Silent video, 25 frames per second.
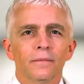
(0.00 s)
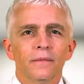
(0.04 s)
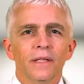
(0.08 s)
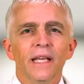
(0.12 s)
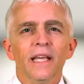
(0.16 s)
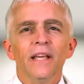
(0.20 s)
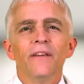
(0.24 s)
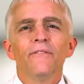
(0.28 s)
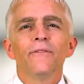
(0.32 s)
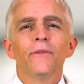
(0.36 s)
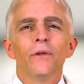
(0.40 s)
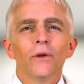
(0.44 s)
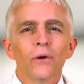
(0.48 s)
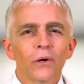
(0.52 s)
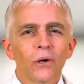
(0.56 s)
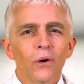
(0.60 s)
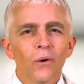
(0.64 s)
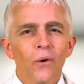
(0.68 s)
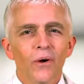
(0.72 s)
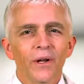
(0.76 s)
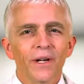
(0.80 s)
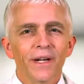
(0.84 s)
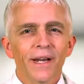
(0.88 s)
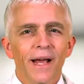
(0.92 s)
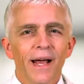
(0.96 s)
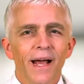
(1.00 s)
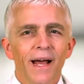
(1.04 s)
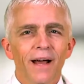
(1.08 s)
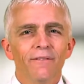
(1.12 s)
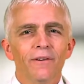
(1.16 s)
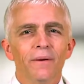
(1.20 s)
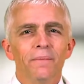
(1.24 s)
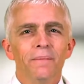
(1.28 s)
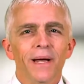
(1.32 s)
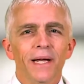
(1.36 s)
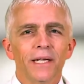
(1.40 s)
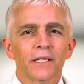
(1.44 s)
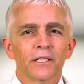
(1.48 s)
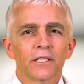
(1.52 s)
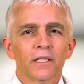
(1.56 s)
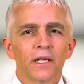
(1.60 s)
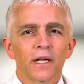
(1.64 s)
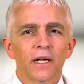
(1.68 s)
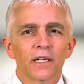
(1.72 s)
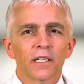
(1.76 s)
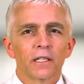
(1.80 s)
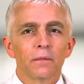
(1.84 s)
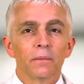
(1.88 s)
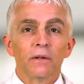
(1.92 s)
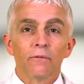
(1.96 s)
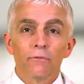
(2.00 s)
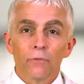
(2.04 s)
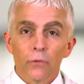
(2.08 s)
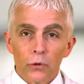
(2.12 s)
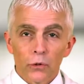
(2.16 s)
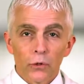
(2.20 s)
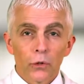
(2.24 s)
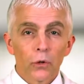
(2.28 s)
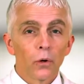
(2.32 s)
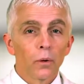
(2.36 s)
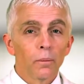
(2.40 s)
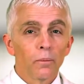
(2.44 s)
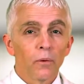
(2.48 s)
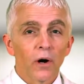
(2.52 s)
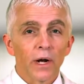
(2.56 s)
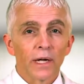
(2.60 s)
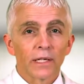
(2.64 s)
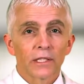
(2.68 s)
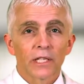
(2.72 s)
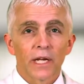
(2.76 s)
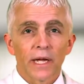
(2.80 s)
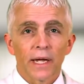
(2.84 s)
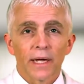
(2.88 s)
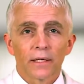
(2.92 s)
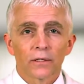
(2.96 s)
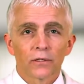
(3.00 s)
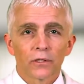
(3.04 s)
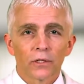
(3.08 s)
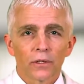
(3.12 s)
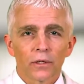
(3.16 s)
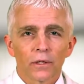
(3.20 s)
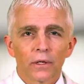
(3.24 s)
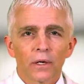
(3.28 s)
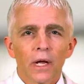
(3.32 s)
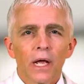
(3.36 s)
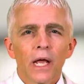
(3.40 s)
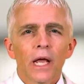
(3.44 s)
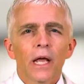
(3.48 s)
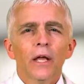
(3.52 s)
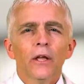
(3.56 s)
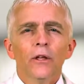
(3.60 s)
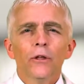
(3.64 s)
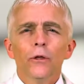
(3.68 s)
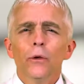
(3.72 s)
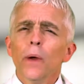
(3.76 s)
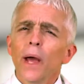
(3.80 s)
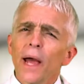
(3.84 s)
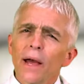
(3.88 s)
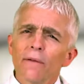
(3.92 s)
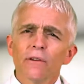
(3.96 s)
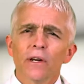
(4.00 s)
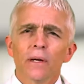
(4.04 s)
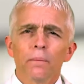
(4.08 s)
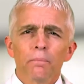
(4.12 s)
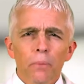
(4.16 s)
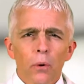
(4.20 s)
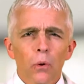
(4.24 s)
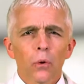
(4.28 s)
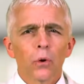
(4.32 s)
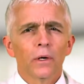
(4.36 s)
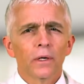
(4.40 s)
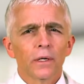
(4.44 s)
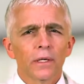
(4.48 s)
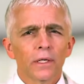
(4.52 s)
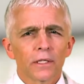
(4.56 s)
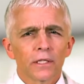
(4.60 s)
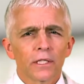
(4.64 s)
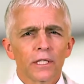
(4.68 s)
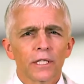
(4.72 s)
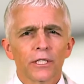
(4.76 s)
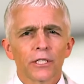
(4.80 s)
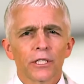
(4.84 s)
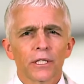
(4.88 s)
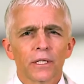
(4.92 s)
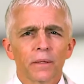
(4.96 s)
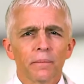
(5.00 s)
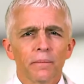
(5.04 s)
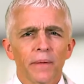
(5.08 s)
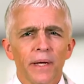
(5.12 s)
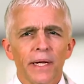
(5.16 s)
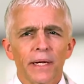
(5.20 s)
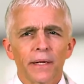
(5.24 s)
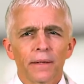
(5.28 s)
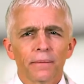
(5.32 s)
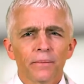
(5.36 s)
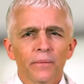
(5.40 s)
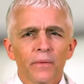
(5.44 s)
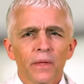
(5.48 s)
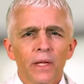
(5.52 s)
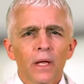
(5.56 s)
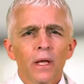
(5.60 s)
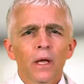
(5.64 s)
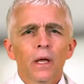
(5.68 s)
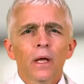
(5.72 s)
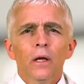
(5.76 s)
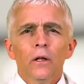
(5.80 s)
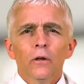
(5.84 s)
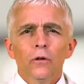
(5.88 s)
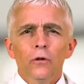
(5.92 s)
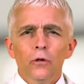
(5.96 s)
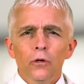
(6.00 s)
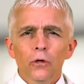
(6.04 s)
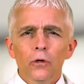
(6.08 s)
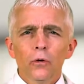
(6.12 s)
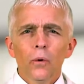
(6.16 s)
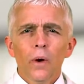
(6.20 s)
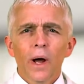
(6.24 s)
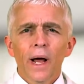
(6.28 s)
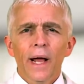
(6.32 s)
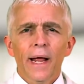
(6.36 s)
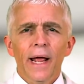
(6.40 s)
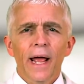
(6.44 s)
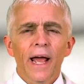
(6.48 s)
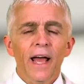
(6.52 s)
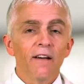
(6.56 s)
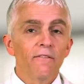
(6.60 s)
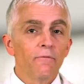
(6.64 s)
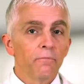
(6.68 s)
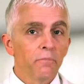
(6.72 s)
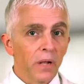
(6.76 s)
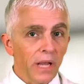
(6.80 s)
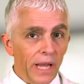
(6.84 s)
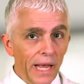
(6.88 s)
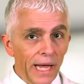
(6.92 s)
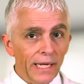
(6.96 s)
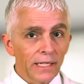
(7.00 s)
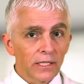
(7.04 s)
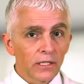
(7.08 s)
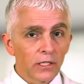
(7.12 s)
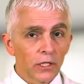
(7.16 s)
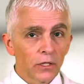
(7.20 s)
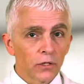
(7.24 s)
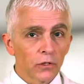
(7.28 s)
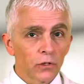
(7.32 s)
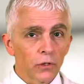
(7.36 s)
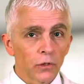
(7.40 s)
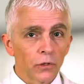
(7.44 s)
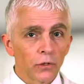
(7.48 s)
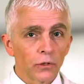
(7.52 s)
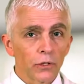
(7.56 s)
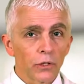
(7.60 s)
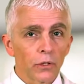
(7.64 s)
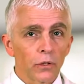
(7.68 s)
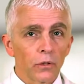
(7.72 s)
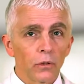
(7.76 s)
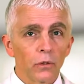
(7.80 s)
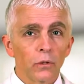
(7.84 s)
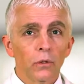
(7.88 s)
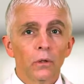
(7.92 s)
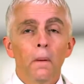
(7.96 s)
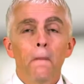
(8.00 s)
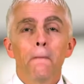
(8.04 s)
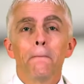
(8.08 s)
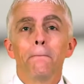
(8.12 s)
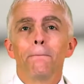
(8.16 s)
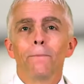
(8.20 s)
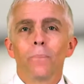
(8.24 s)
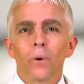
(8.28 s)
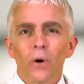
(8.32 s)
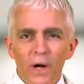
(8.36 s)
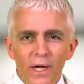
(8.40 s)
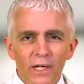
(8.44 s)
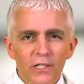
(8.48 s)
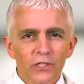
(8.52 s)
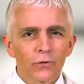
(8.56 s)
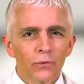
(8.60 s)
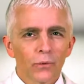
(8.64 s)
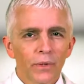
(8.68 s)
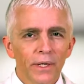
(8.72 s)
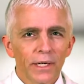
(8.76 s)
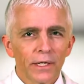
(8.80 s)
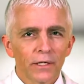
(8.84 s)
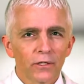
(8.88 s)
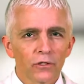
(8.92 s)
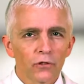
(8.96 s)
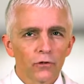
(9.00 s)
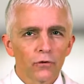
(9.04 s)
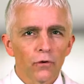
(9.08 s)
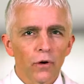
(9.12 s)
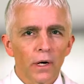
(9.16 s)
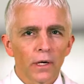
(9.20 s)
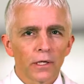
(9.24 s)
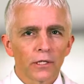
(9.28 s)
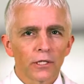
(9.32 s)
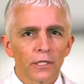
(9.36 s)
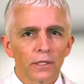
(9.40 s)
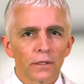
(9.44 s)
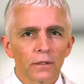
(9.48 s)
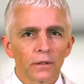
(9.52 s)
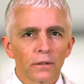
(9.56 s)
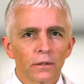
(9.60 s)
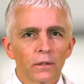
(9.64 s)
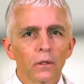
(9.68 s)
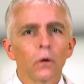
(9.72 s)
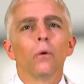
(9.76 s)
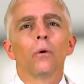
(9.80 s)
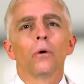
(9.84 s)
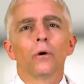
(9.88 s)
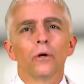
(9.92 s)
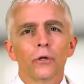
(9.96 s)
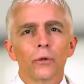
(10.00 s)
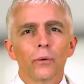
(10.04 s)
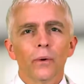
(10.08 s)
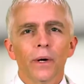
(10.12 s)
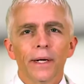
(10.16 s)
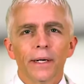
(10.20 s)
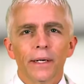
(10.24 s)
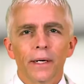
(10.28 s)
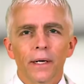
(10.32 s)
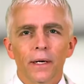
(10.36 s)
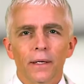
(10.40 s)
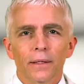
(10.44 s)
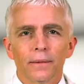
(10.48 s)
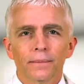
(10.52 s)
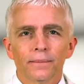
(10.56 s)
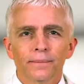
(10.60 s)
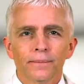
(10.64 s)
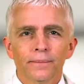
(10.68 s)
If you're going to have a mastectomy for your breast cancer, you have an important decision to make. Do I have plastic surgical breast reconstruction or do I not?